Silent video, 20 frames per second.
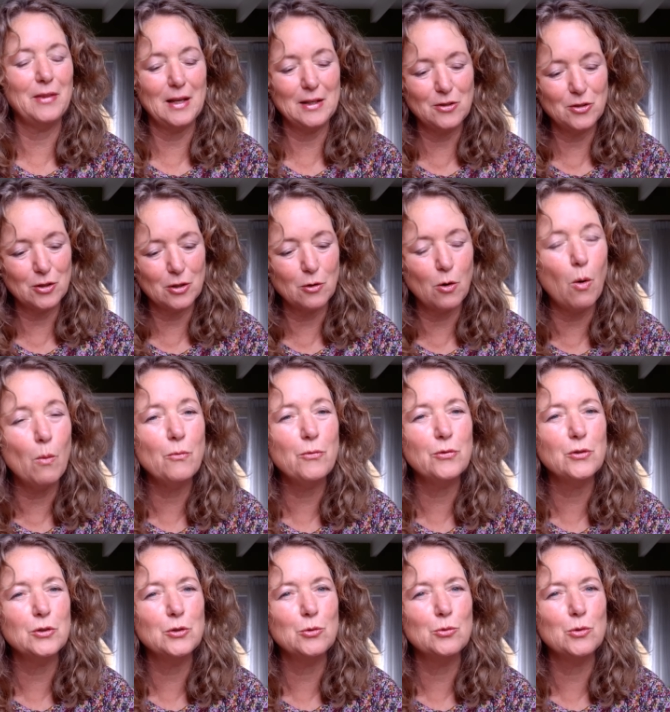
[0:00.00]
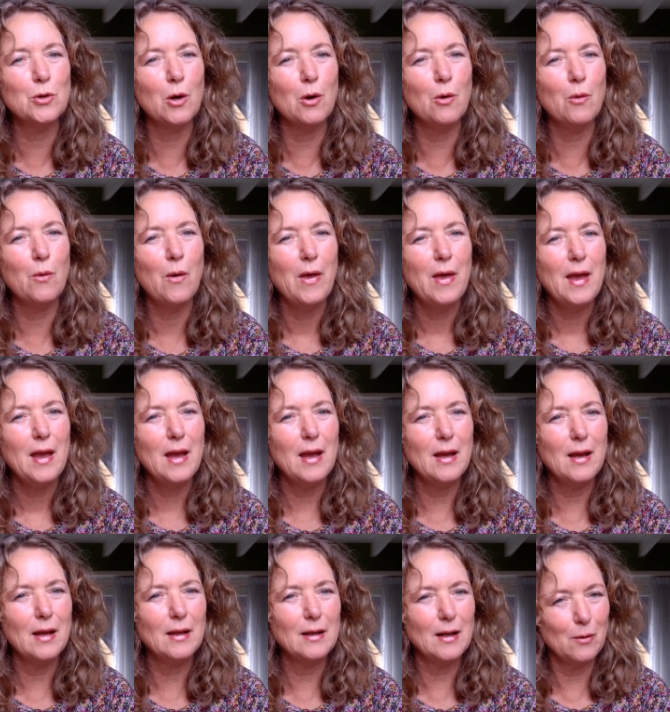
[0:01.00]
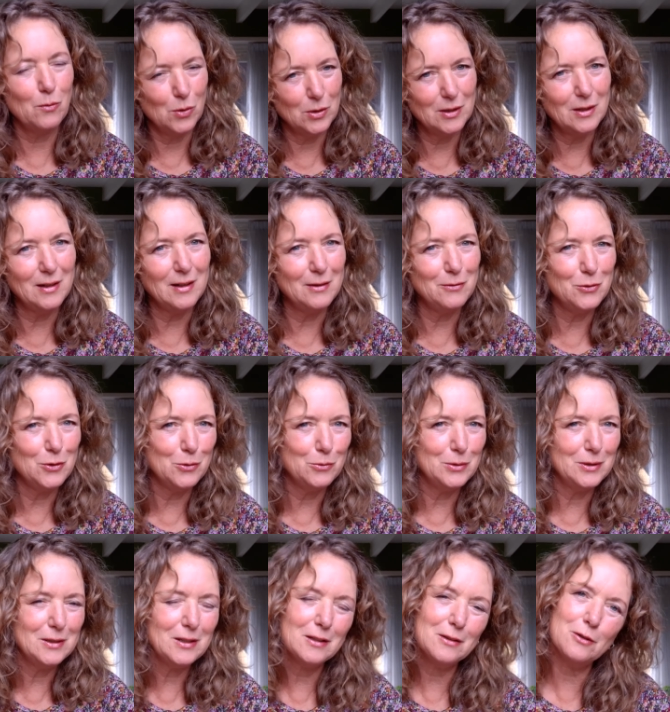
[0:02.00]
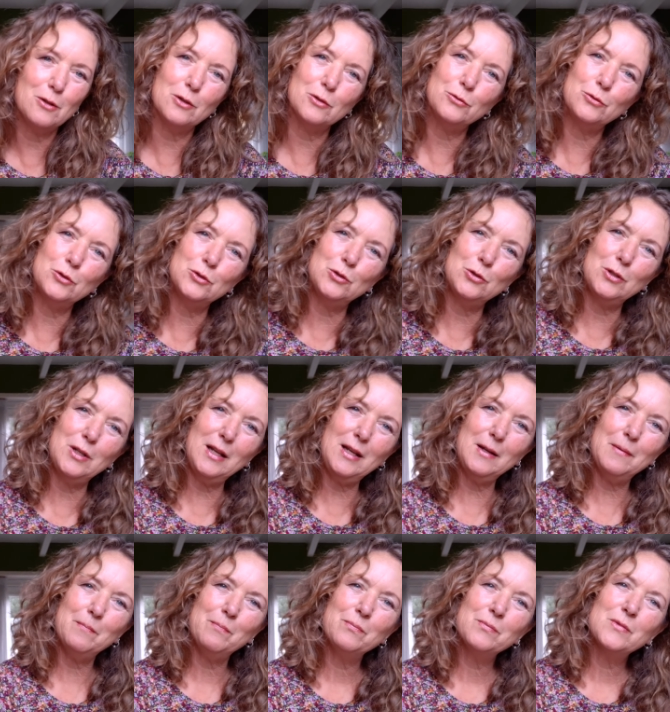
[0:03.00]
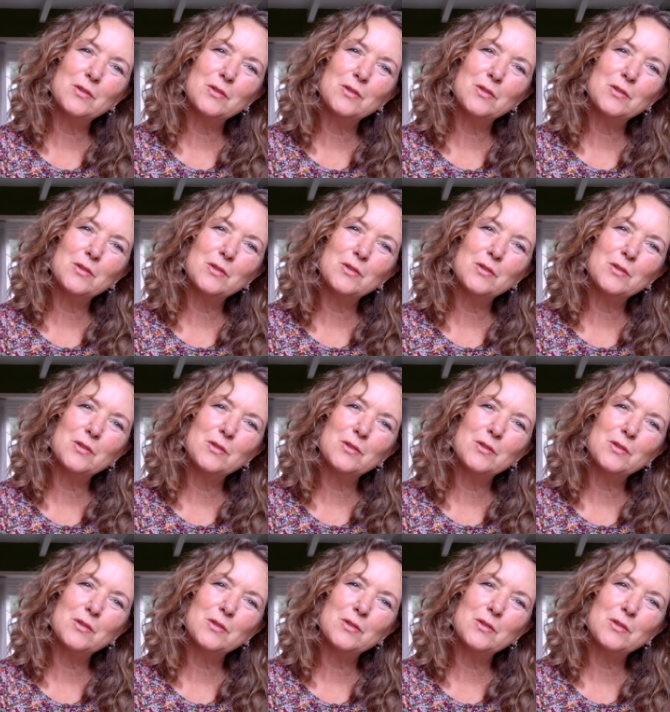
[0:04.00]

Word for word: that's a comfort to know. And I want to leave you with that thought for today.